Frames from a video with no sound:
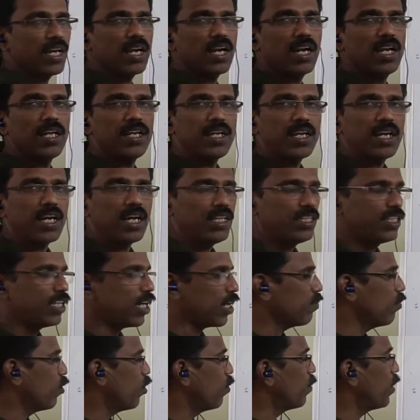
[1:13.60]
a clinical
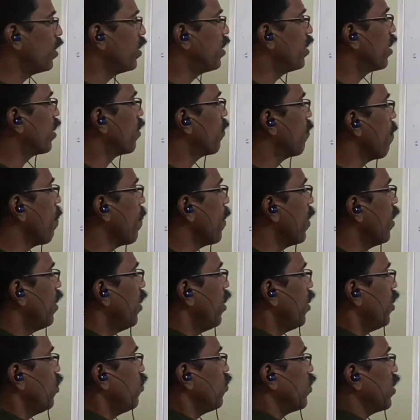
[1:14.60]
thermometer.
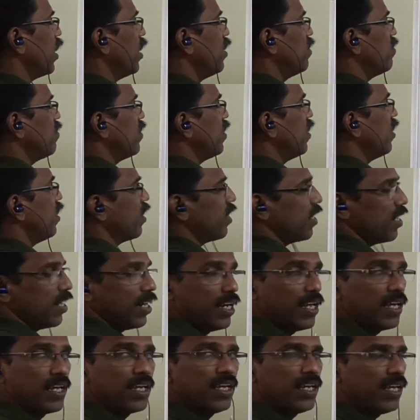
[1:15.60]
You can see a
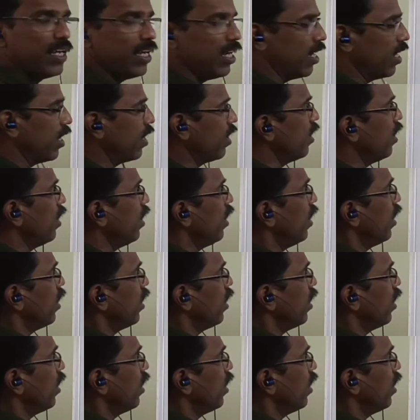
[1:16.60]
reading here